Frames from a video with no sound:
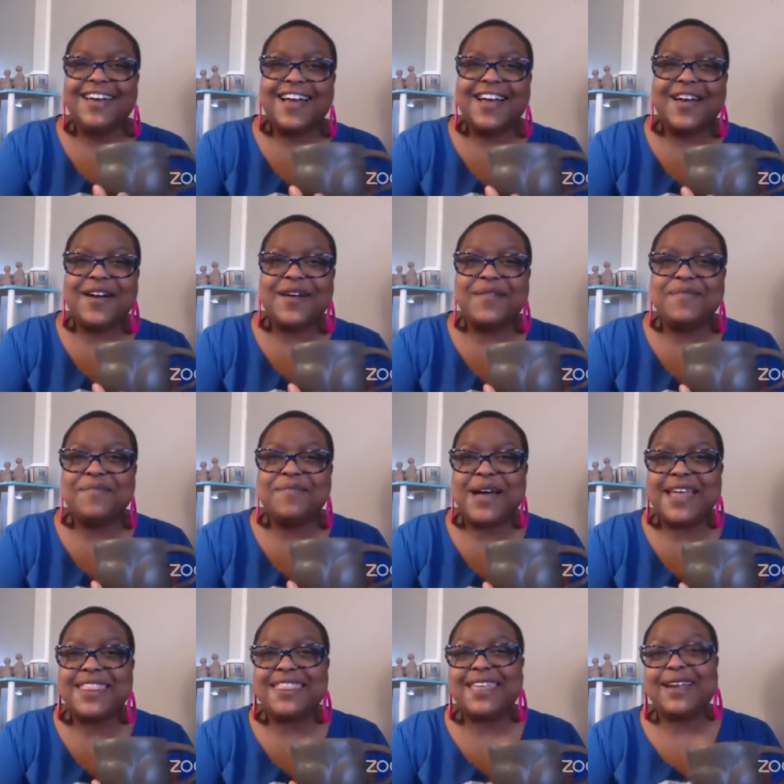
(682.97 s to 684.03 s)
Um,
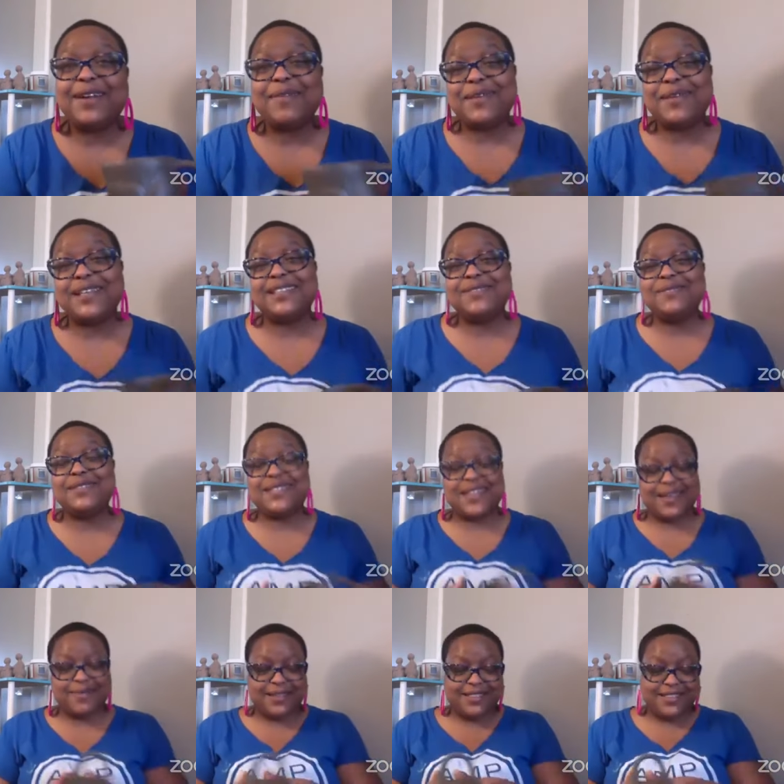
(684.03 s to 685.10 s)
my therapist, let me tell
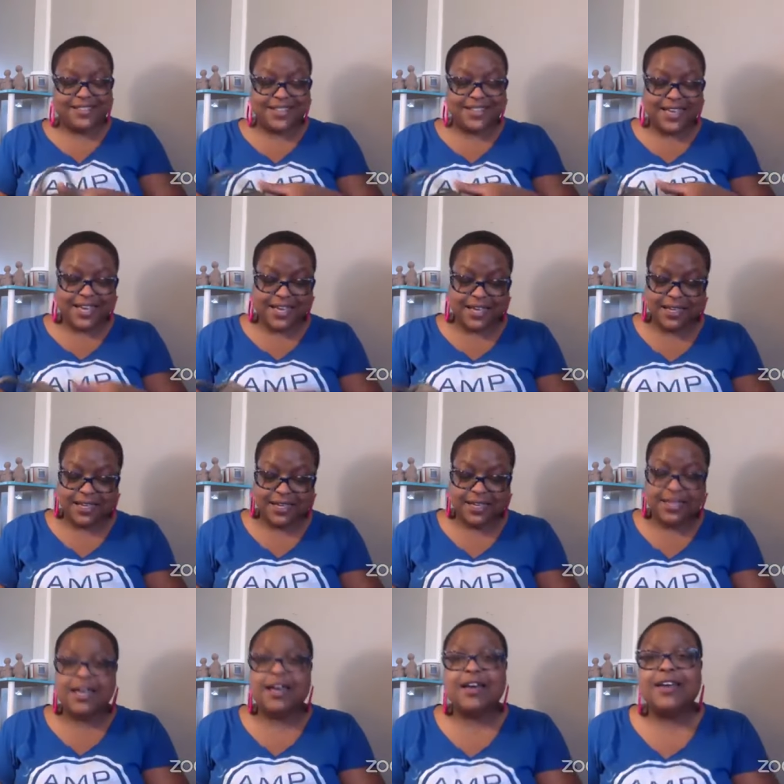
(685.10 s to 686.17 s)
you about this guy.
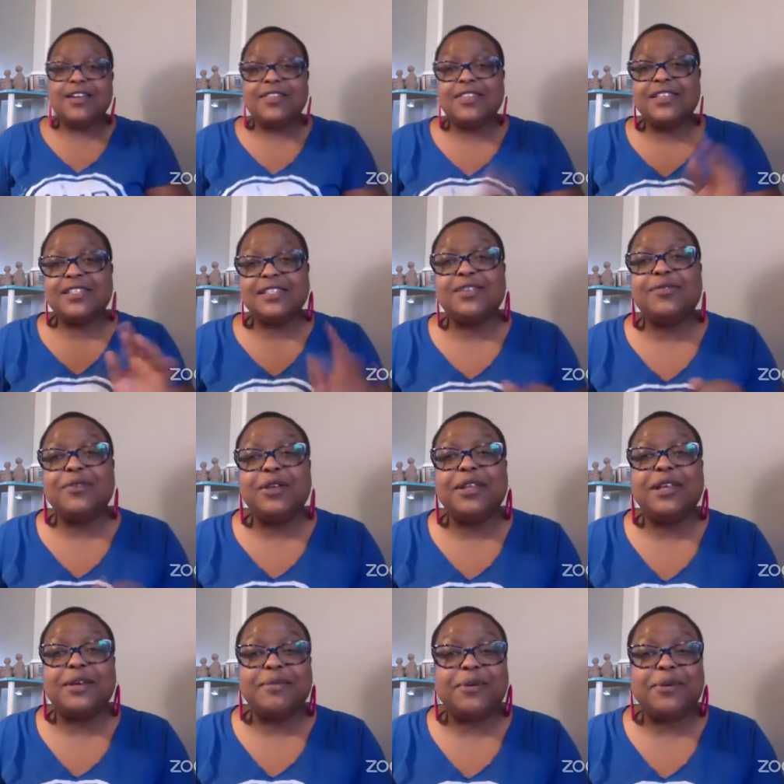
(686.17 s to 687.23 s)
This is a
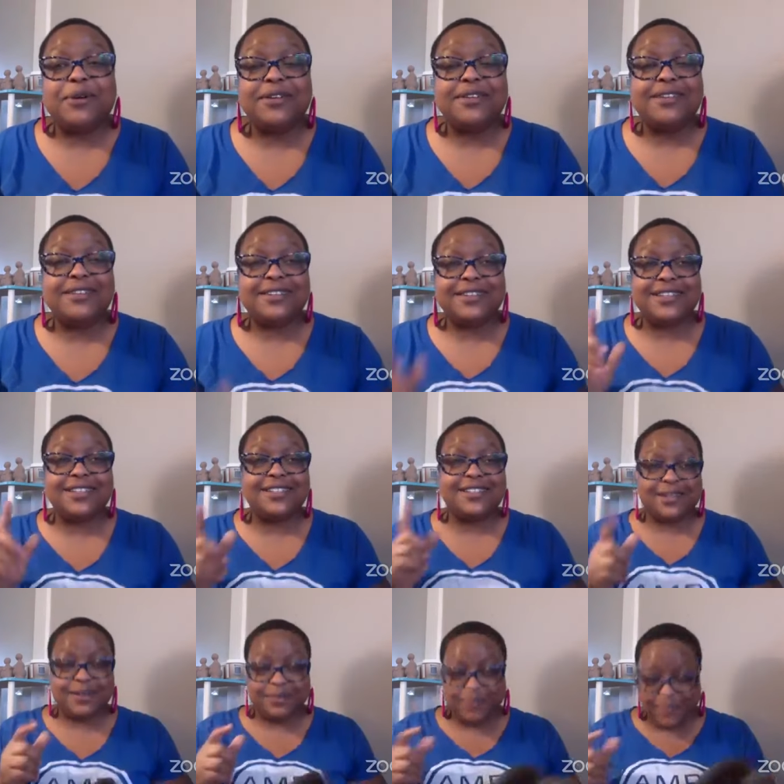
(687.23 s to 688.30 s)
really important, this is
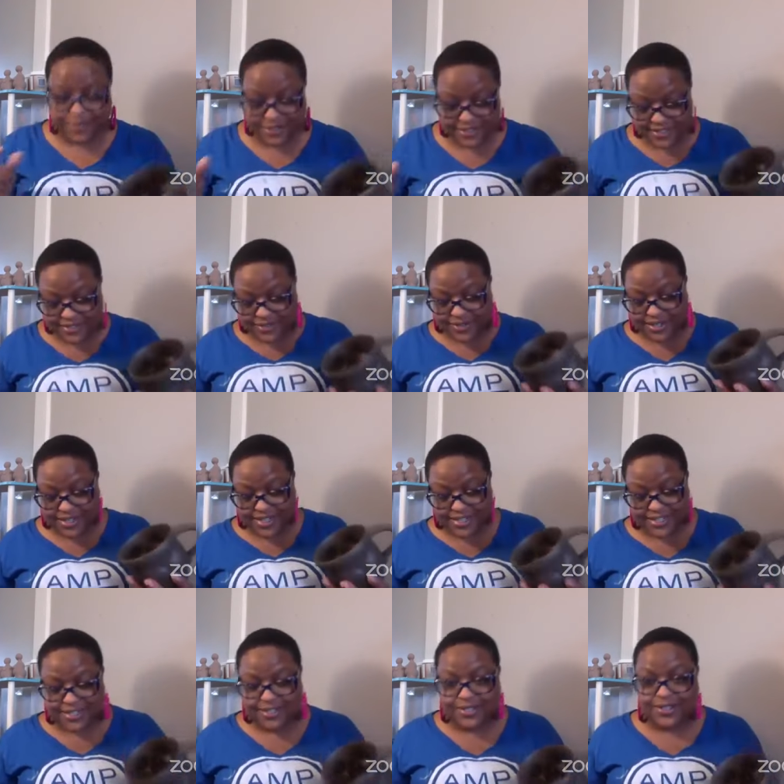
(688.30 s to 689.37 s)
an important story.
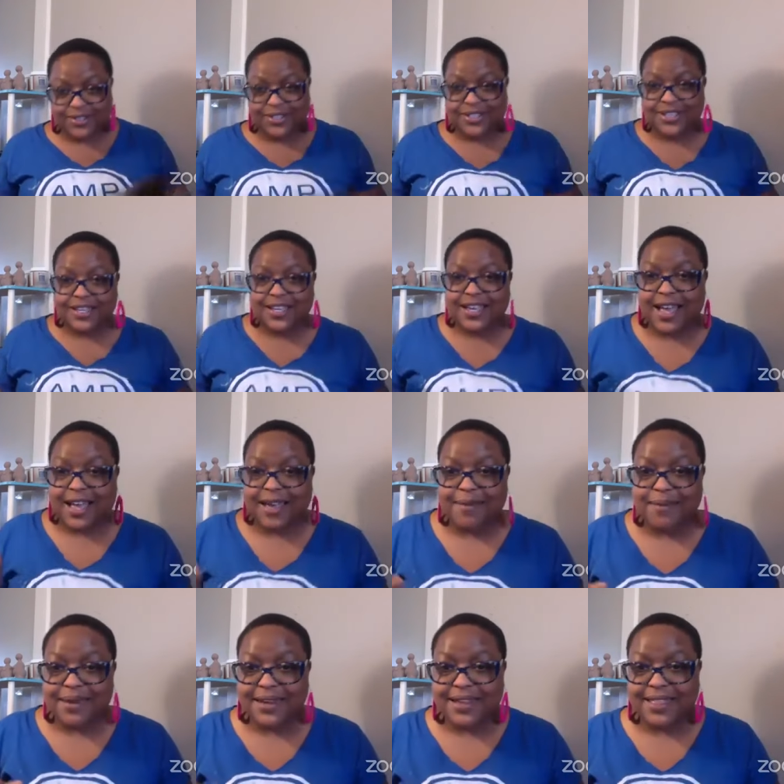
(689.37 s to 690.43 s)
So I've
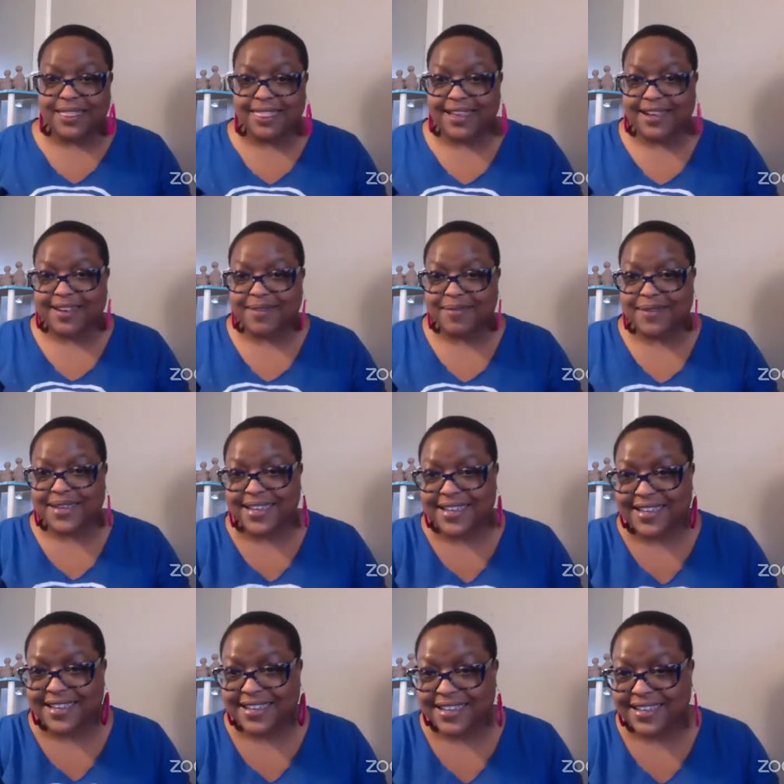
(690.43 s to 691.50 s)
been in
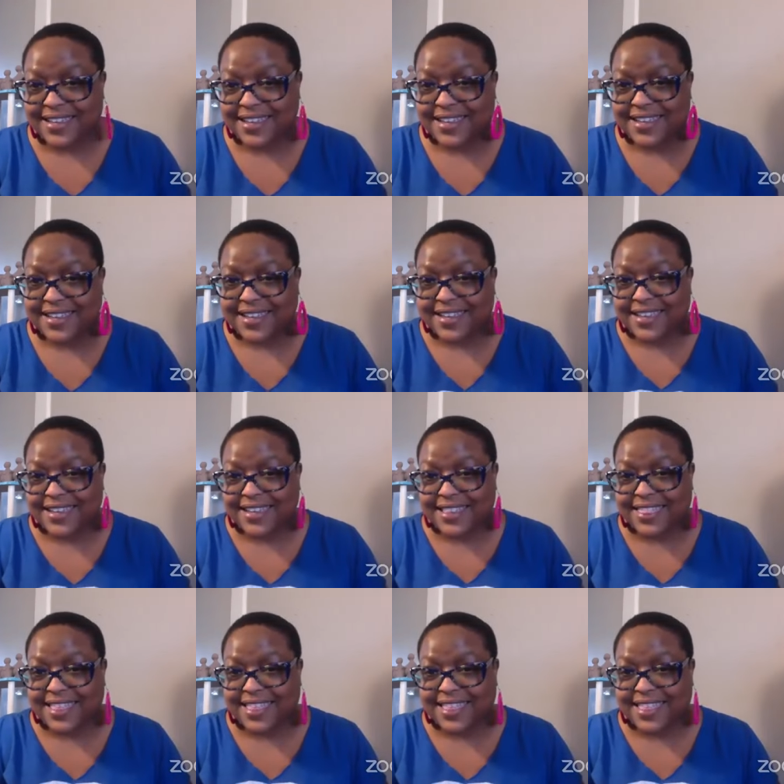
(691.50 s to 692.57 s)
therapy.
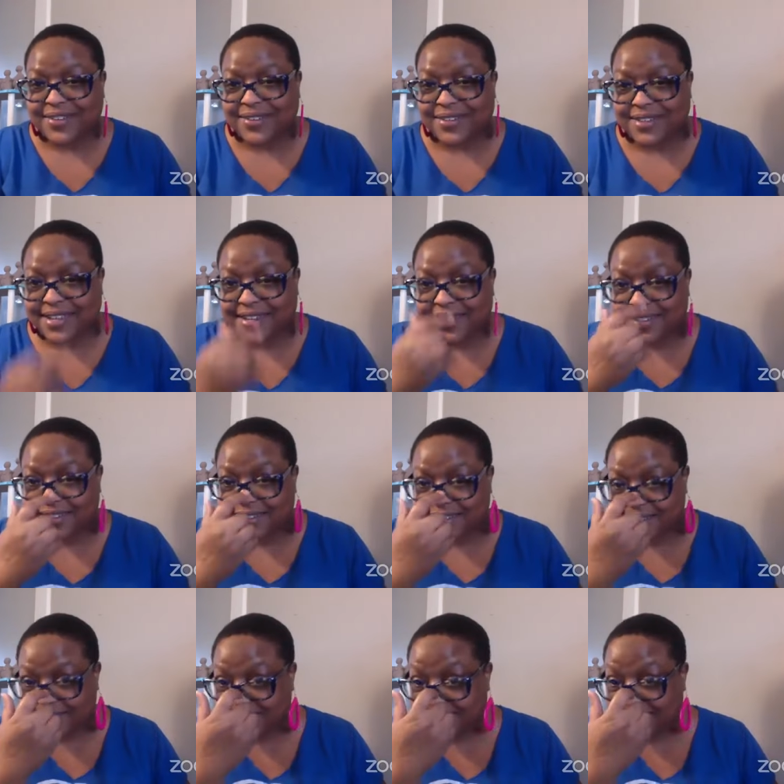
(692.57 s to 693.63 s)
Thank you, Elena.
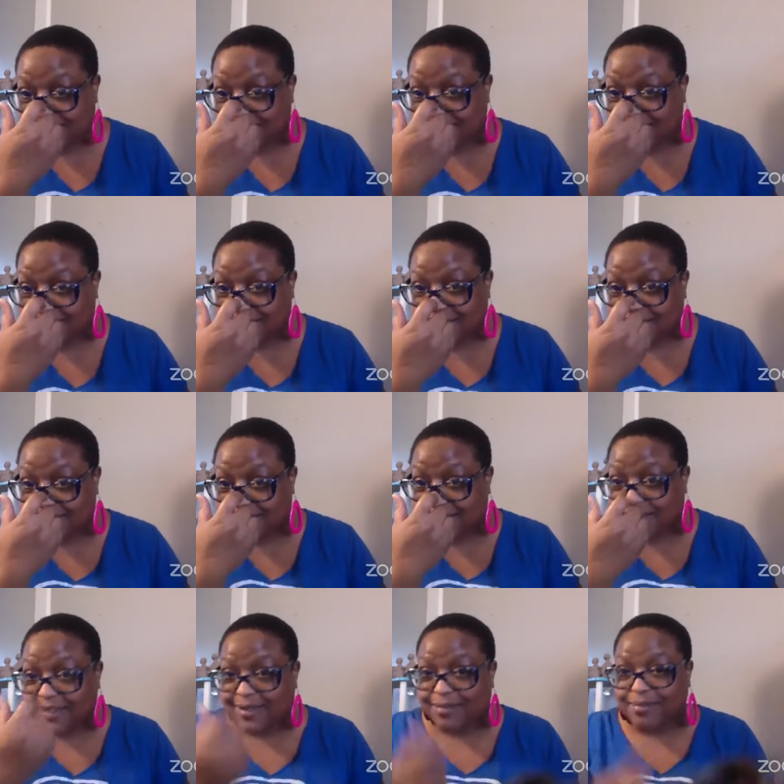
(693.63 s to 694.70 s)

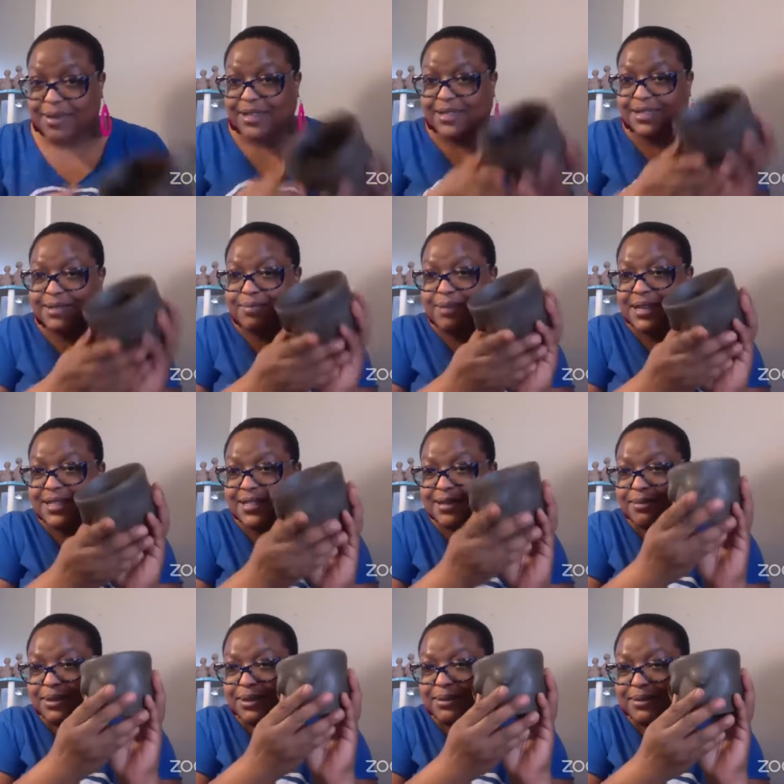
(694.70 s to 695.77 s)
Bellies, butts,
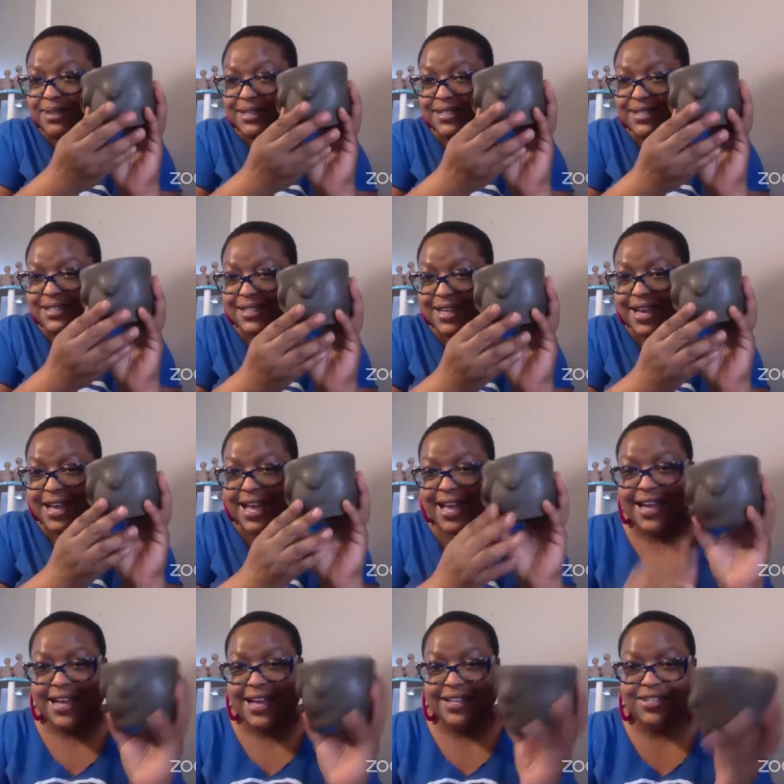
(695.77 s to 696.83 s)
and boobies. Yeah, I
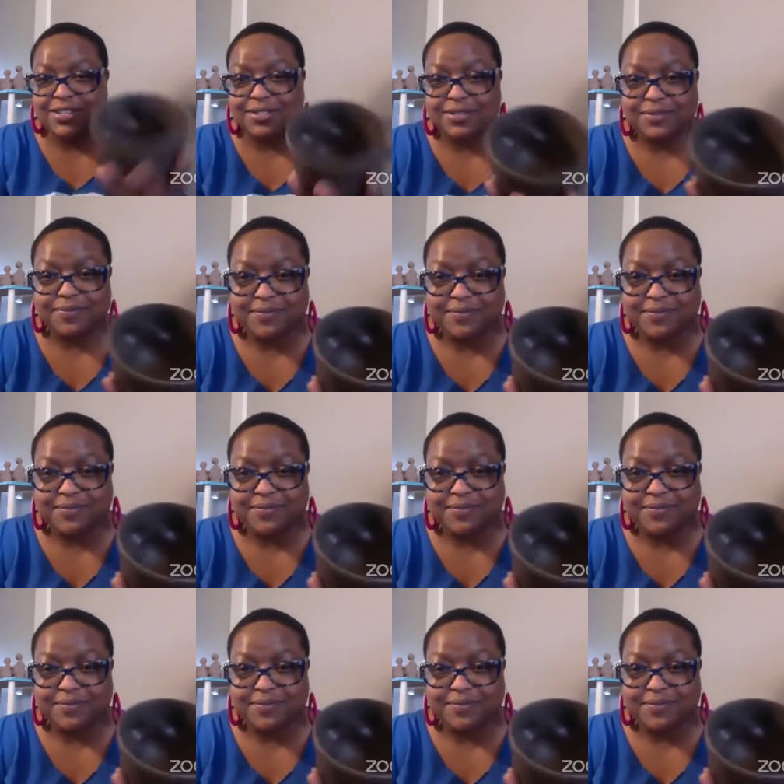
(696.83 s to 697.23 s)
got you.